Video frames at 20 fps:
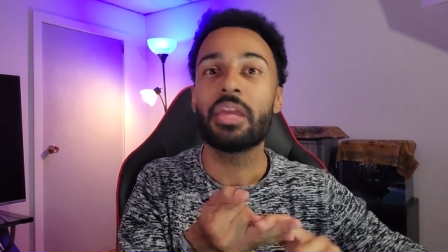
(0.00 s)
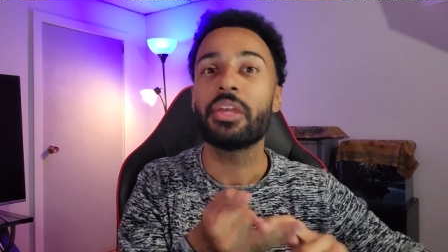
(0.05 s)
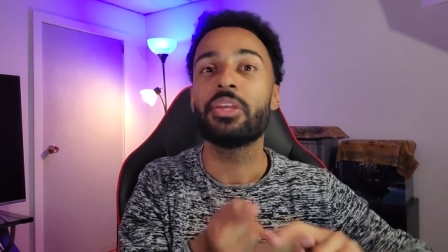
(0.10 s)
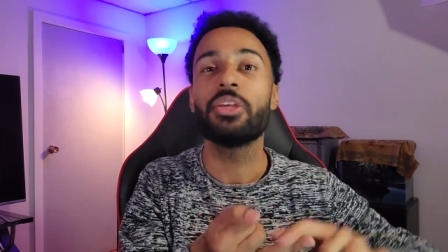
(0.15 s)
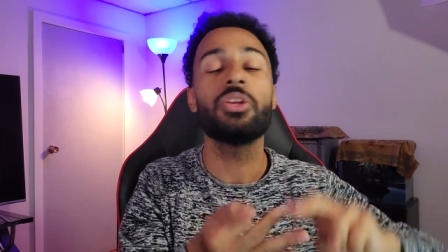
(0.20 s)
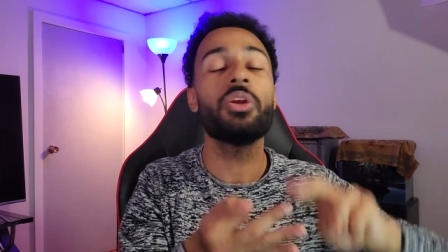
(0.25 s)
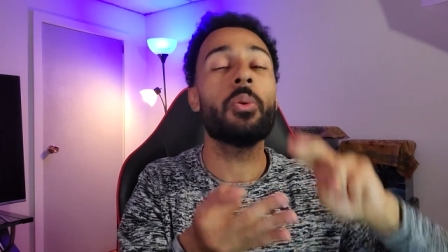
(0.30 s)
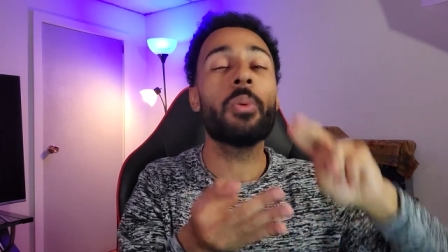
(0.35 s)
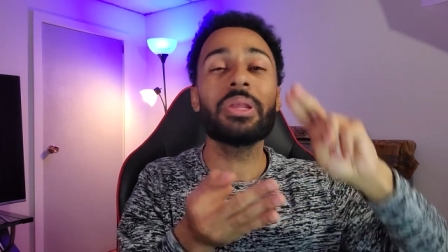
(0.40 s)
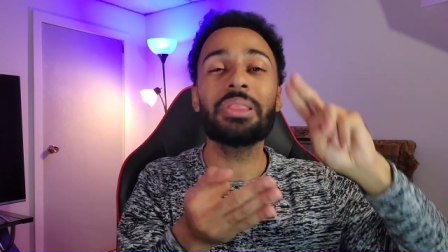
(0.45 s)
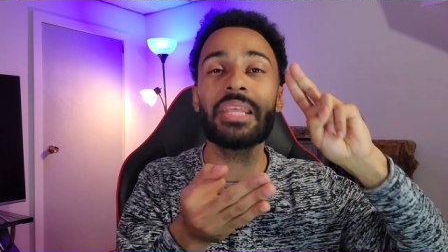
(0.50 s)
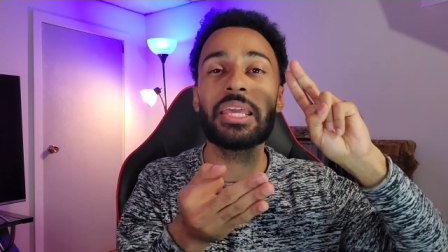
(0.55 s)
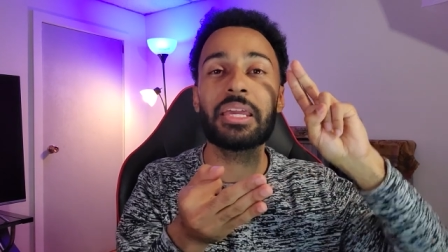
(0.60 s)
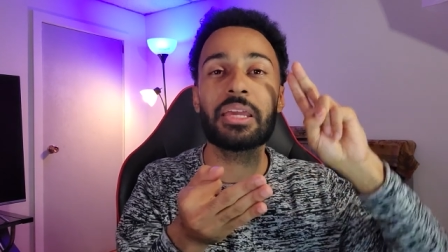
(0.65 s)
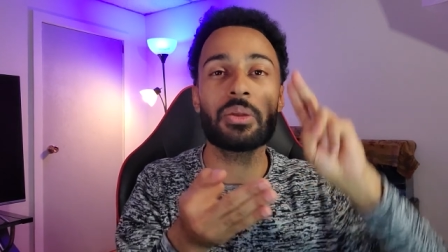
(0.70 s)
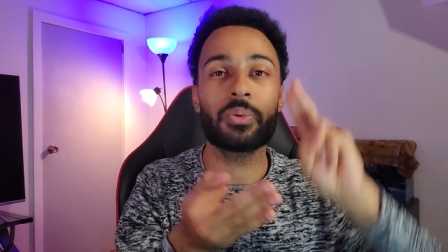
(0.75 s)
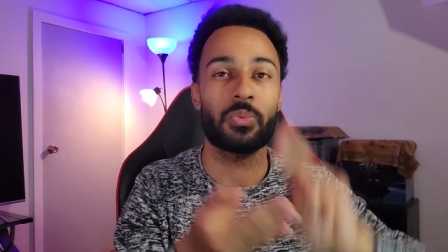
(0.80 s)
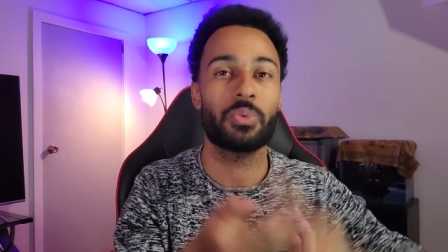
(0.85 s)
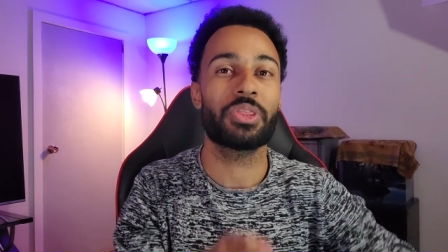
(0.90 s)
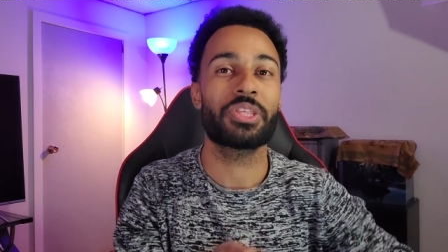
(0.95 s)
you know what they
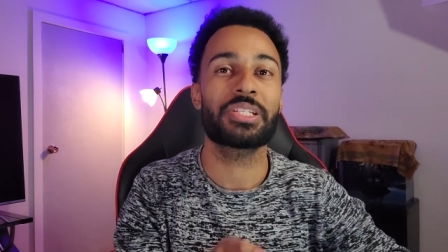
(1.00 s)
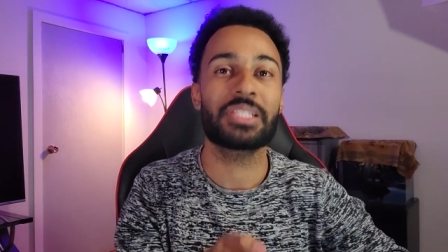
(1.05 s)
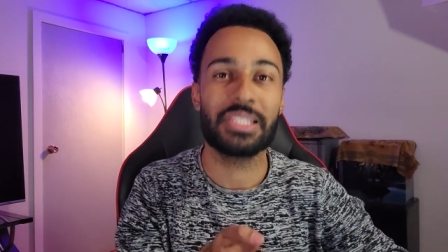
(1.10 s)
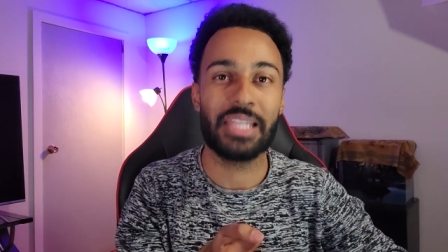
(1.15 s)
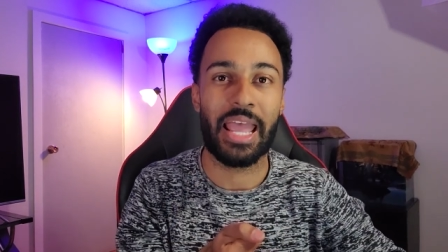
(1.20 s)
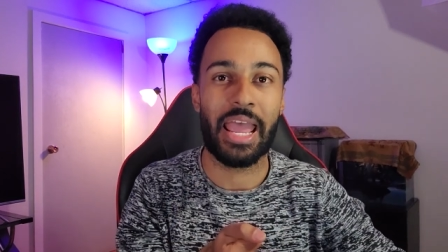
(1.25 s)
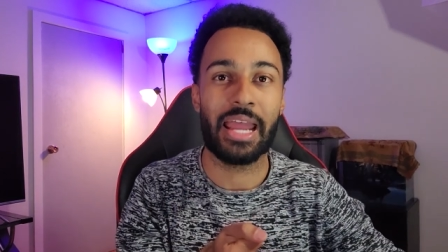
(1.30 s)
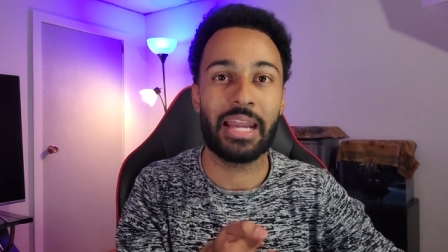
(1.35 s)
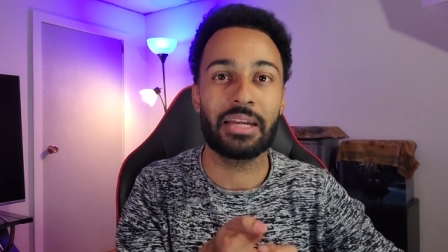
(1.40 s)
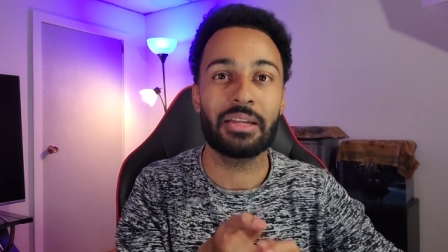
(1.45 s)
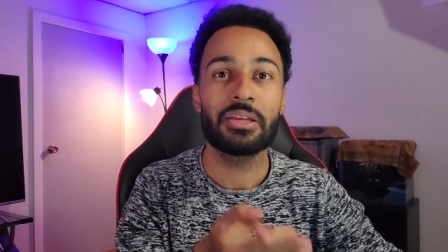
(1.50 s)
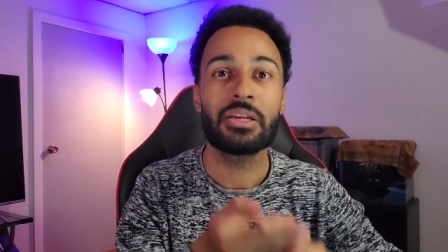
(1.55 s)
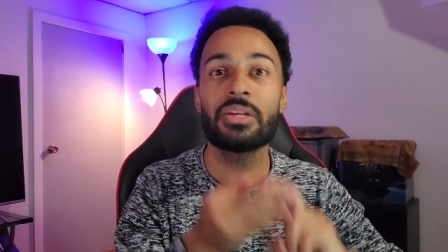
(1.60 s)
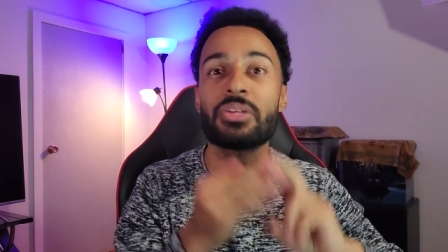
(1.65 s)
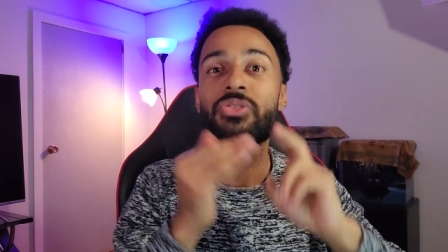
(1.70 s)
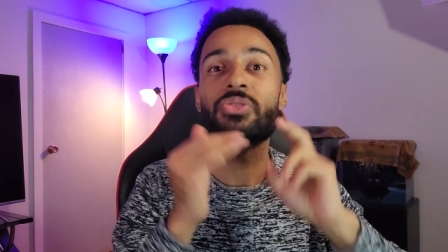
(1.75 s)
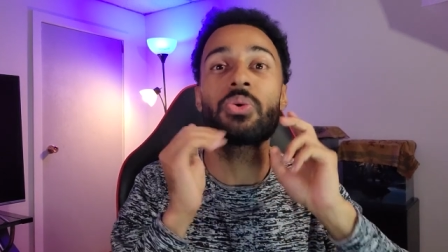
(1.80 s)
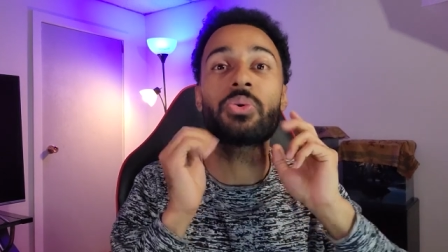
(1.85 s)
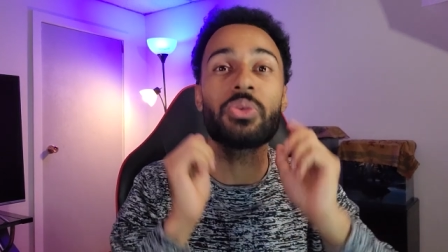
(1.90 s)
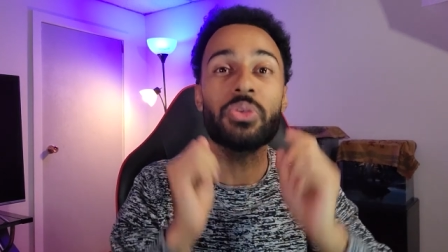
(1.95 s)
can withstand,
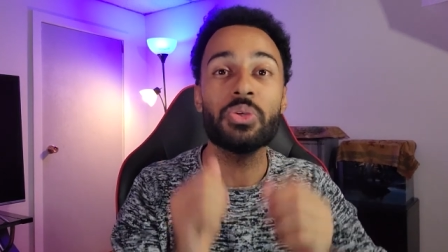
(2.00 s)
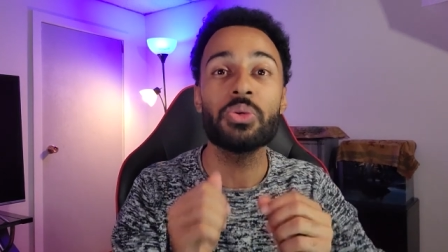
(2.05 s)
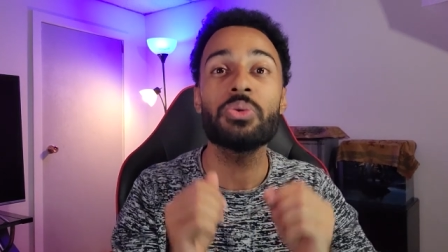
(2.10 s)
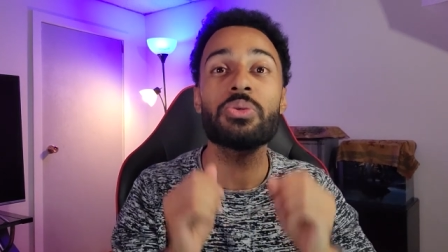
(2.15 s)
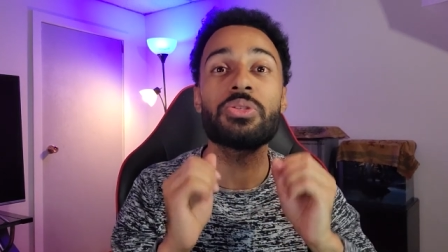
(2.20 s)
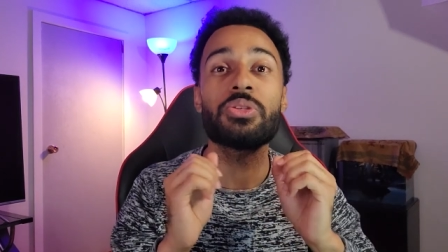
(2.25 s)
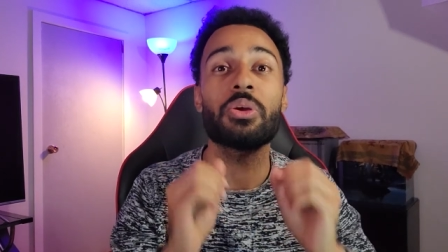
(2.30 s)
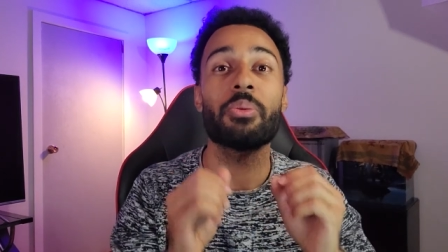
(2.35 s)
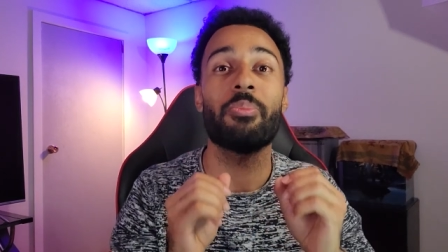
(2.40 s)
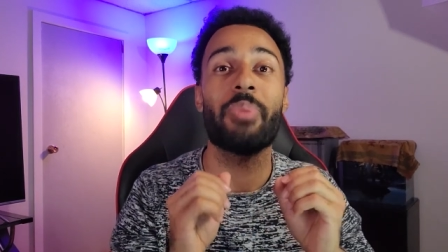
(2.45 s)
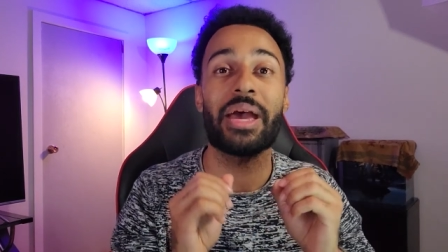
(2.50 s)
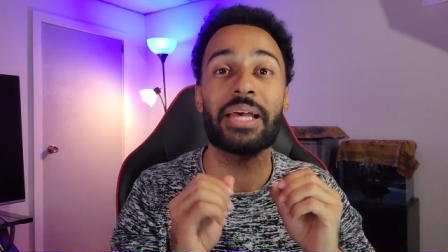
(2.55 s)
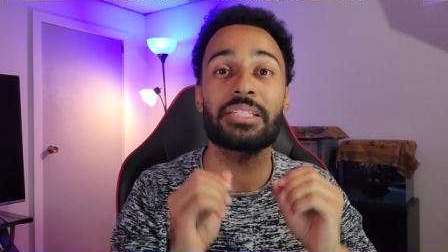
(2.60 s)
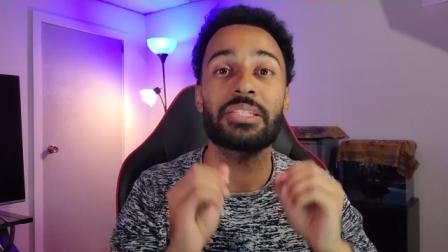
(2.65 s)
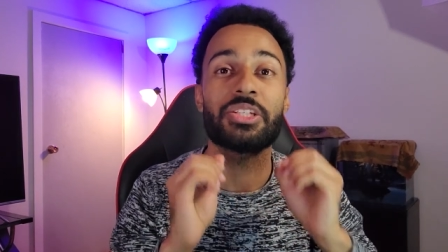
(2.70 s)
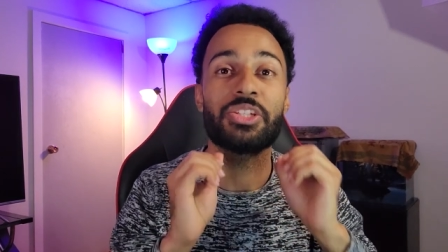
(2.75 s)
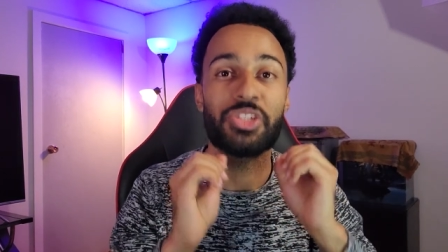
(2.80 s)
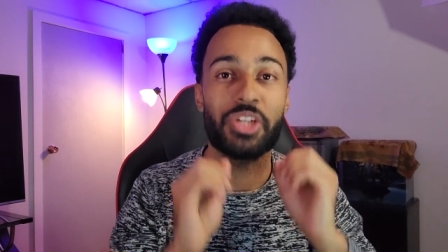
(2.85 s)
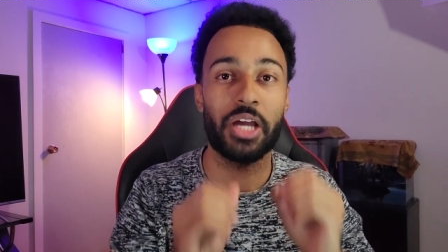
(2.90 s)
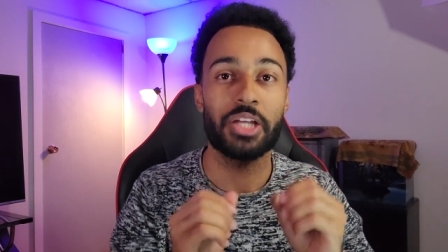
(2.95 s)
so use your
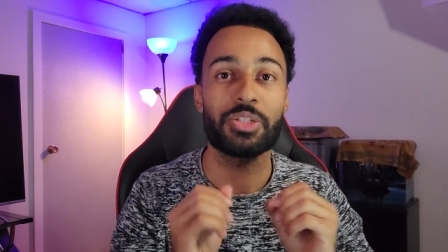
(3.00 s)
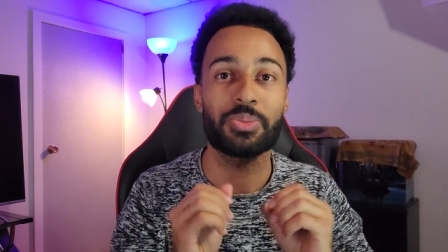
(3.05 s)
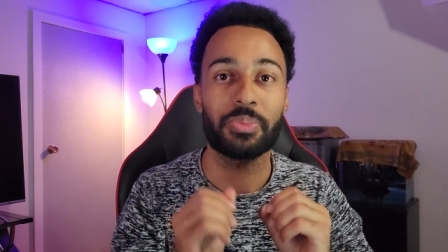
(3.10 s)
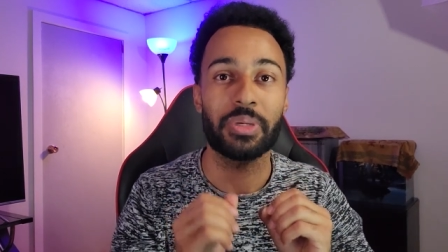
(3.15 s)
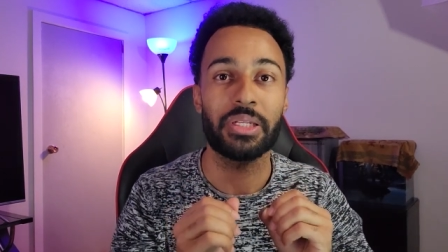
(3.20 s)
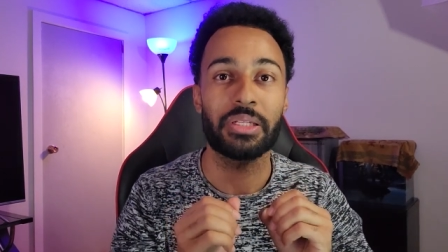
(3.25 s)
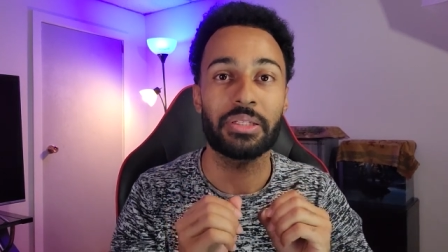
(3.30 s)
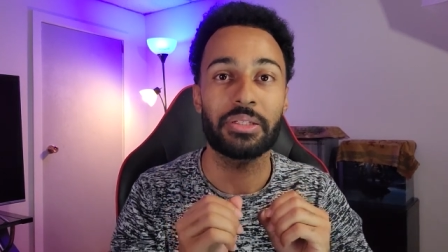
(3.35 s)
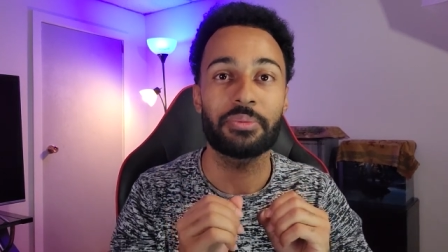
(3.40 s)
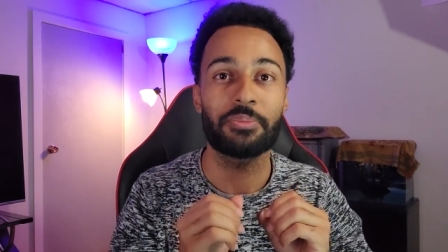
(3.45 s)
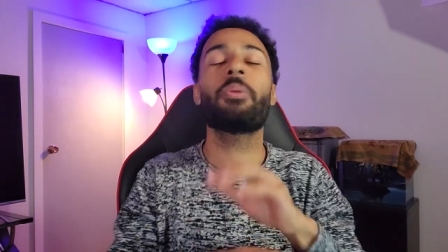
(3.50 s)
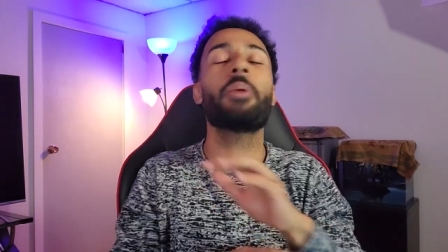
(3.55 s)
best judgment.